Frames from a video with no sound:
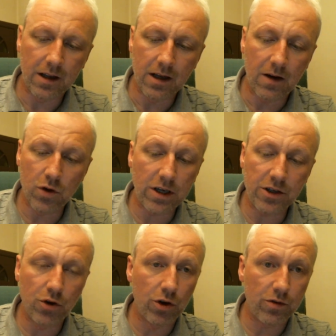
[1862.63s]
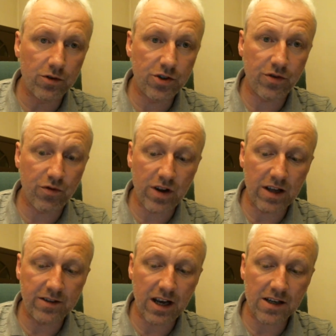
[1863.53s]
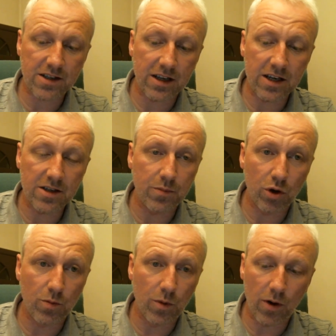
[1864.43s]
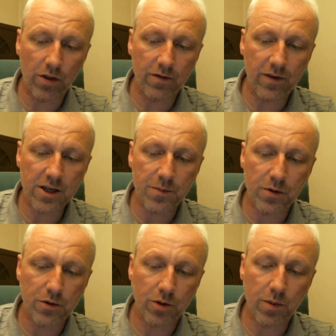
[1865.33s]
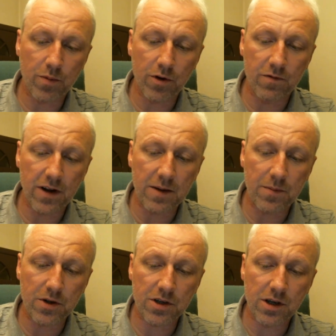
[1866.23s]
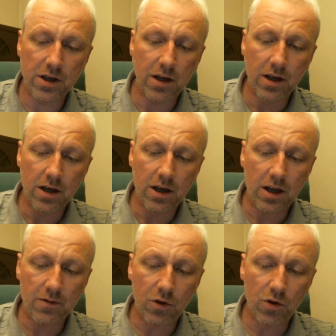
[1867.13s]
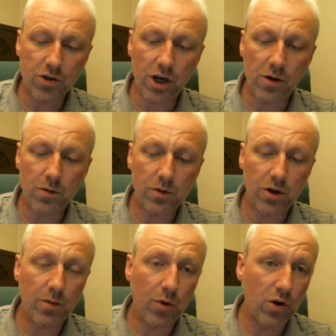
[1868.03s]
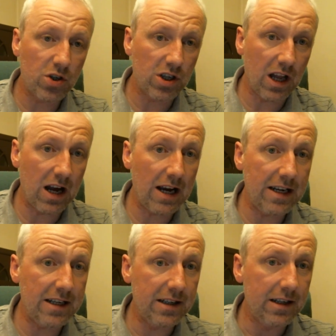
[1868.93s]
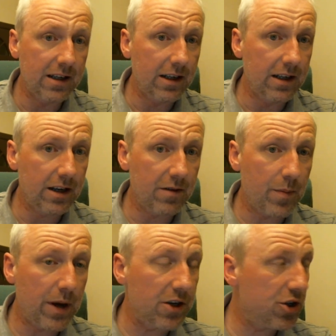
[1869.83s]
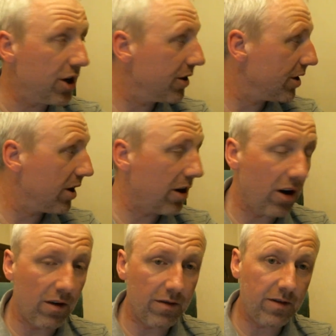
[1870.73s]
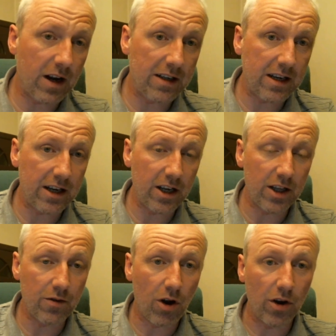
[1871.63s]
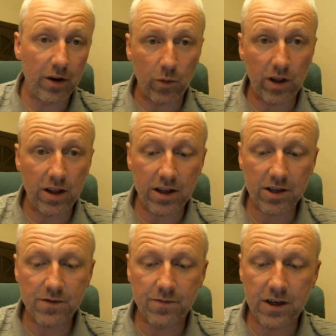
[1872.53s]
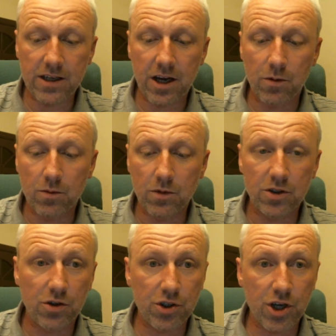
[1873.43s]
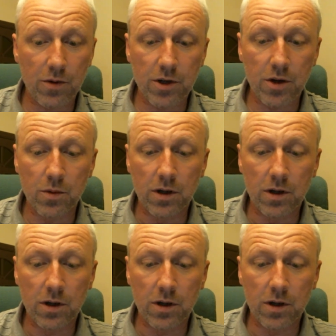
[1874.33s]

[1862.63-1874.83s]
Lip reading: I've already done 3 tests of these and put them up on the Facebook group, Approved Vapors. And I'm also going to put a slide of a picture that I did earlier on within this video, which I'll show you